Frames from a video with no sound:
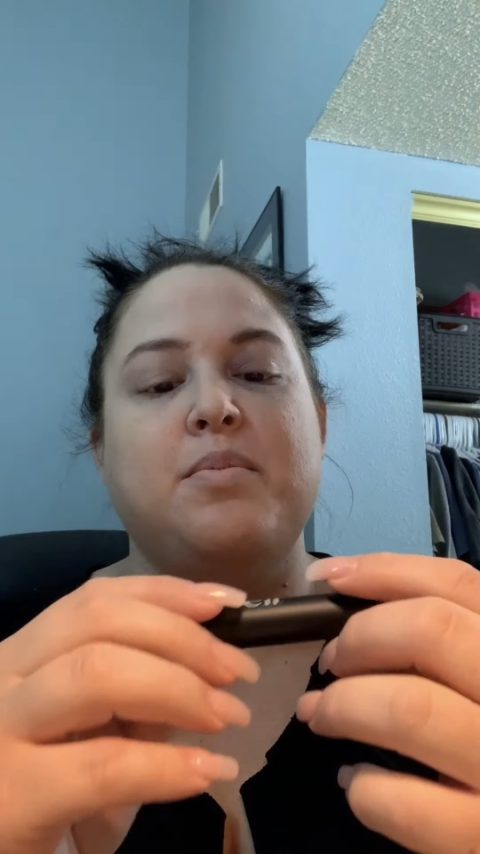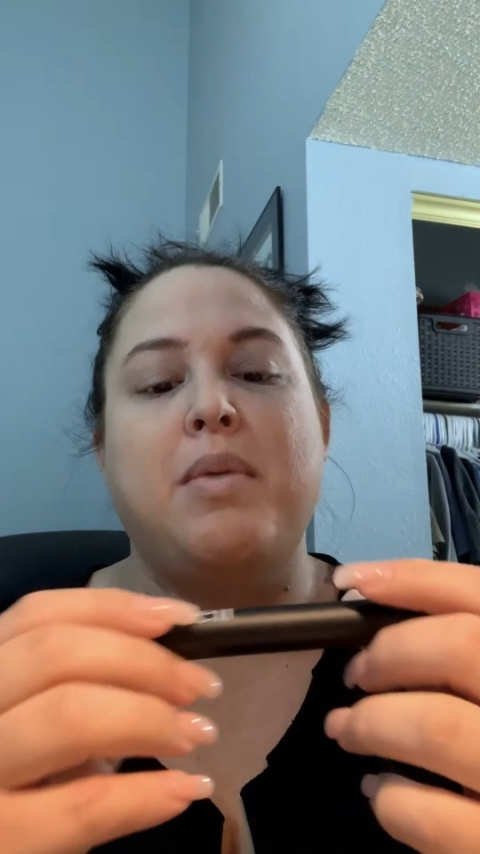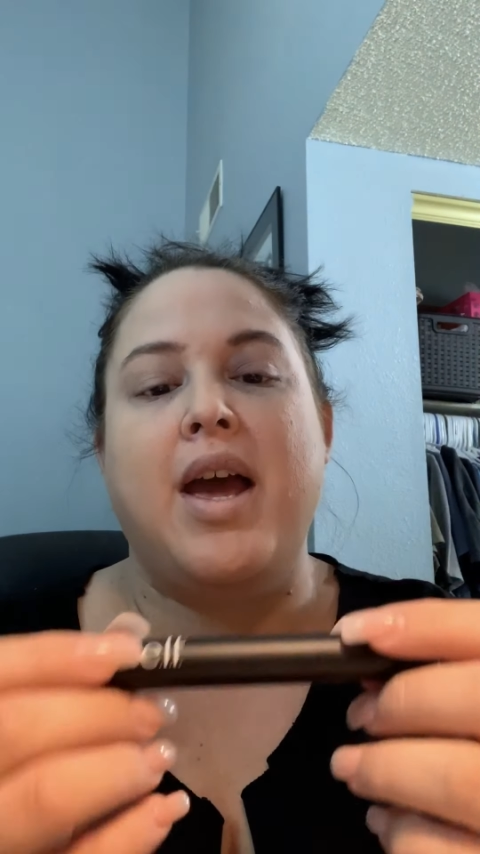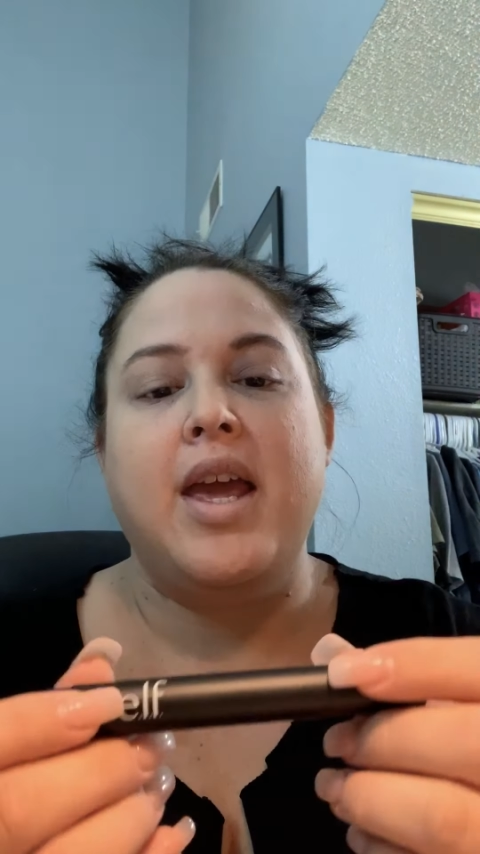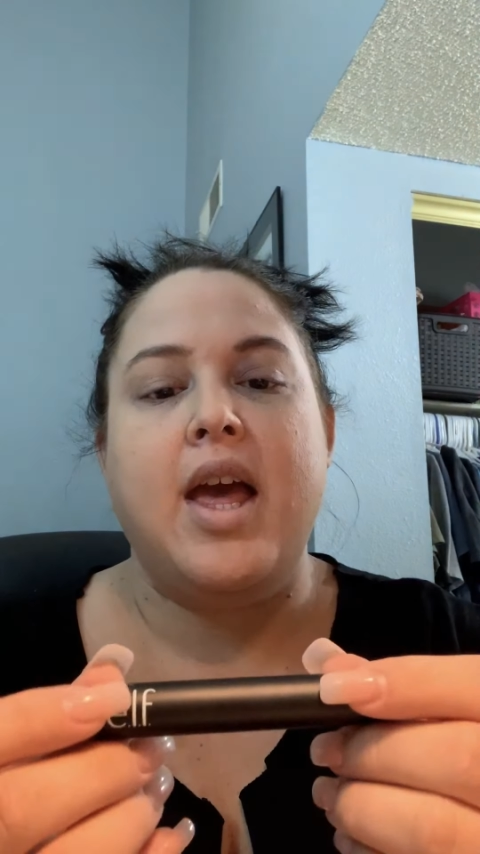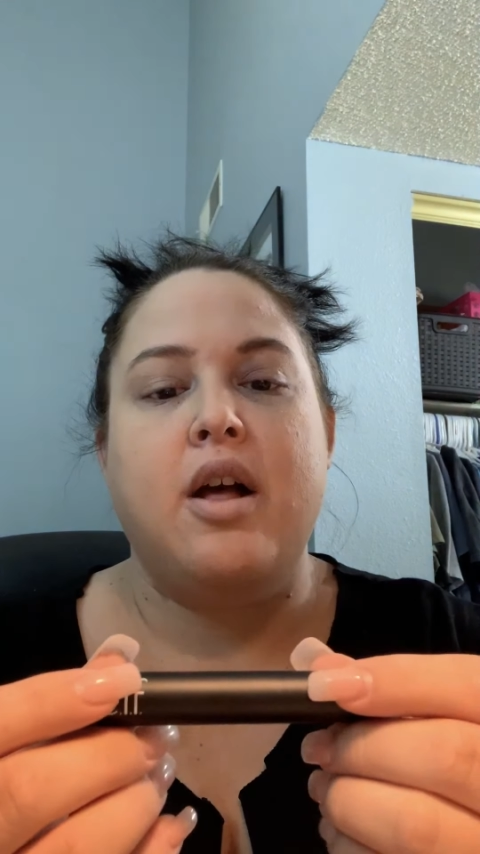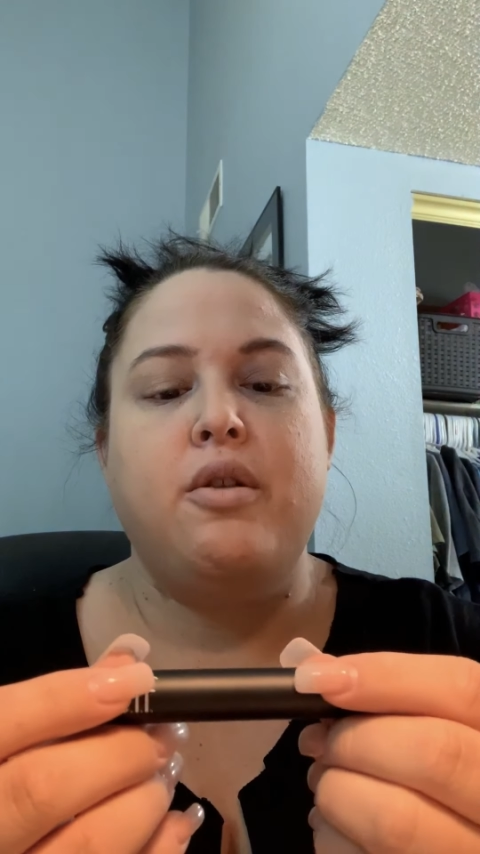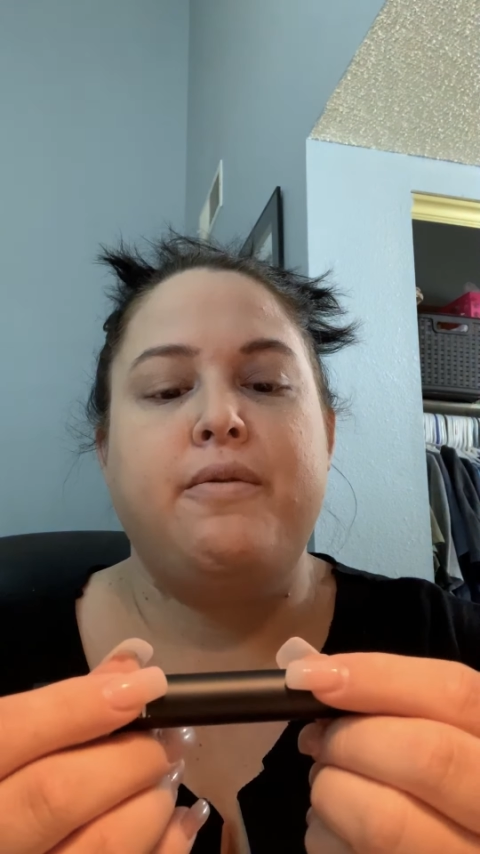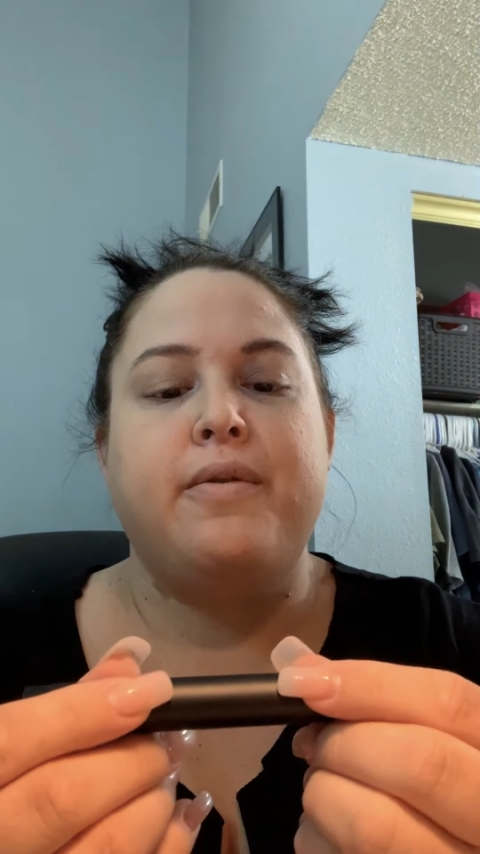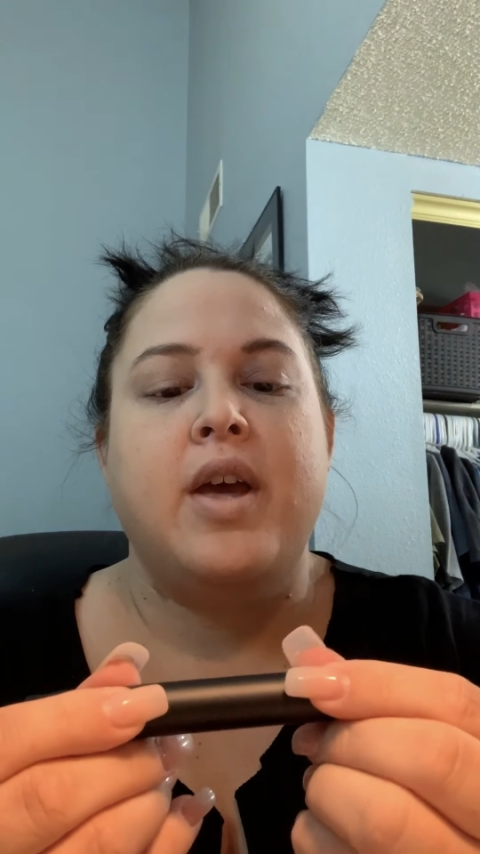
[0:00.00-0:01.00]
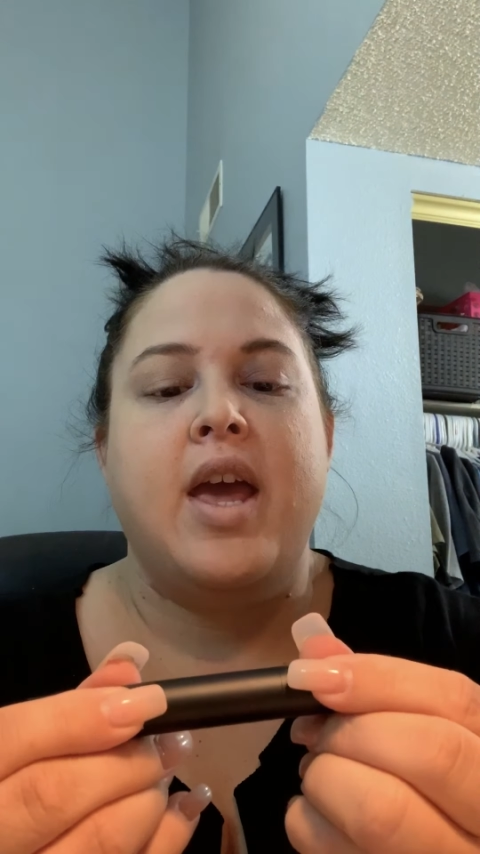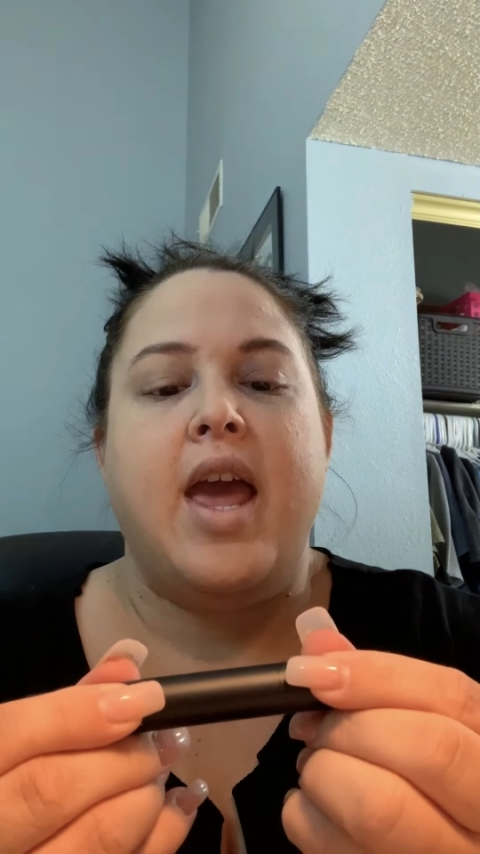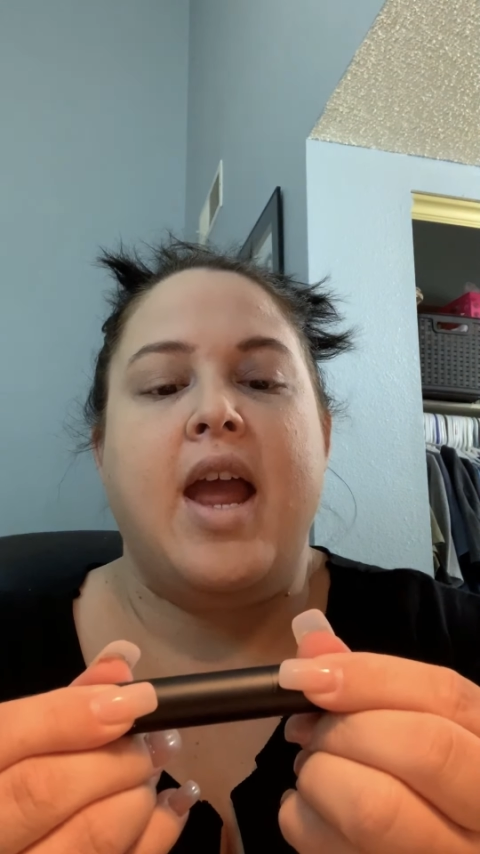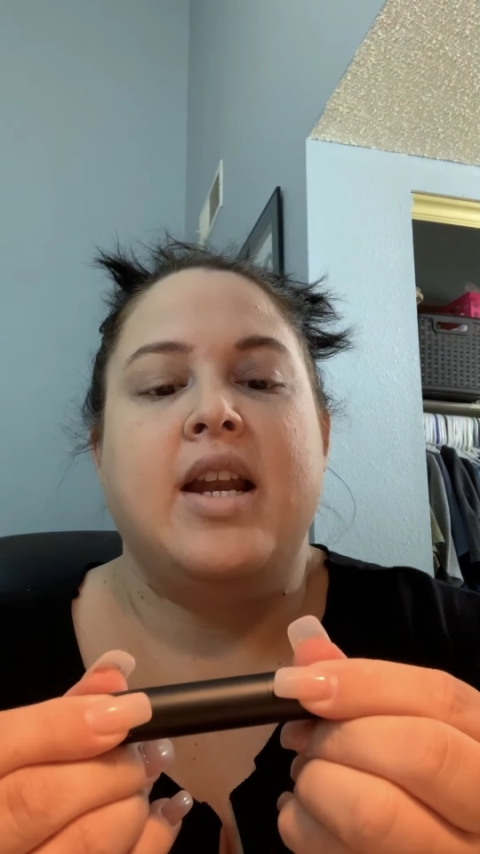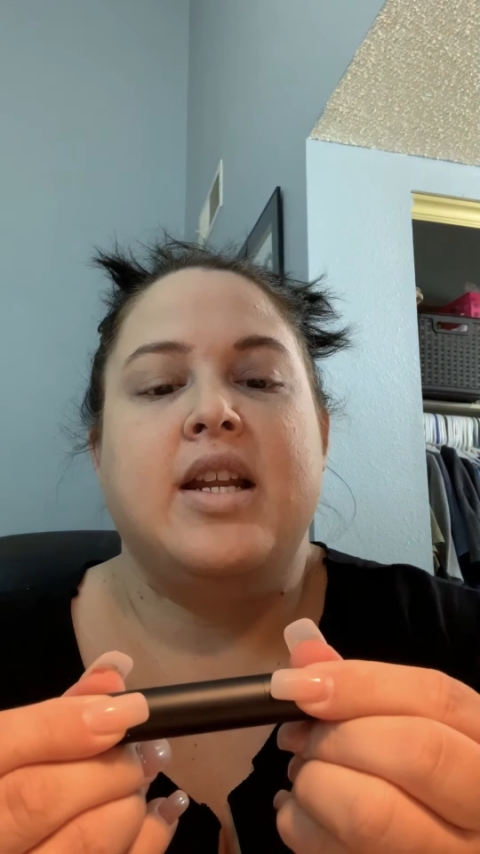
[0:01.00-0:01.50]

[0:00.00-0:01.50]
by e.l.f. And